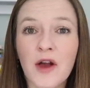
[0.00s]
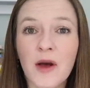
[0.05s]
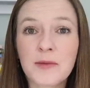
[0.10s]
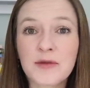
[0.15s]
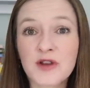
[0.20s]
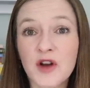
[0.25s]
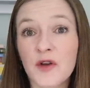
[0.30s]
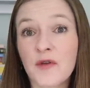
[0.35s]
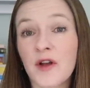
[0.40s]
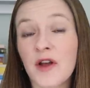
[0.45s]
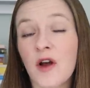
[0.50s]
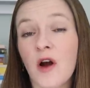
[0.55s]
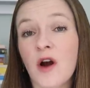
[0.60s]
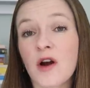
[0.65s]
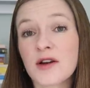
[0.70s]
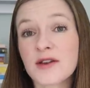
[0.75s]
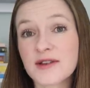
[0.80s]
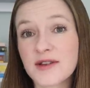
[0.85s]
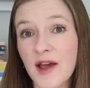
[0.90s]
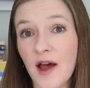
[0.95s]
observing
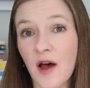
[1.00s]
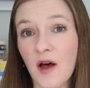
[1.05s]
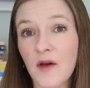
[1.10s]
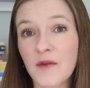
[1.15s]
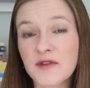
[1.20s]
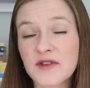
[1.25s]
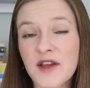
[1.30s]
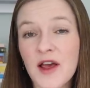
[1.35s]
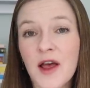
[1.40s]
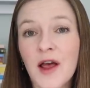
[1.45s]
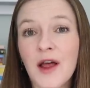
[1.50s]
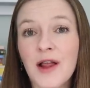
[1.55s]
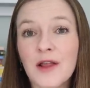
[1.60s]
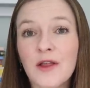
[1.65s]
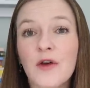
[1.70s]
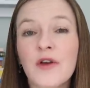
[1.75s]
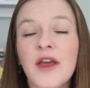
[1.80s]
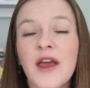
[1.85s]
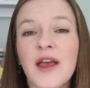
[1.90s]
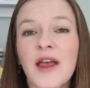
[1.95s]
ourselves
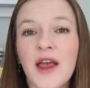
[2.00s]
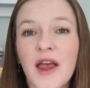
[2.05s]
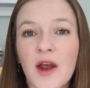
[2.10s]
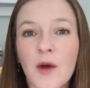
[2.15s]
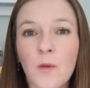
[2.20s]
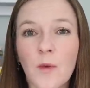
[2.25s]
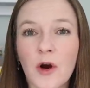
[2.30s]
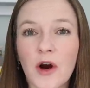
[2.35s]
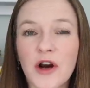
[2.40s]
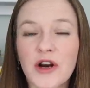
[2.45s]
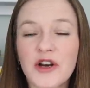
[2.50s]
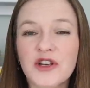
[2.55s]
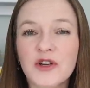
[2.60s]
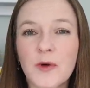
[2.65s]
looking inward,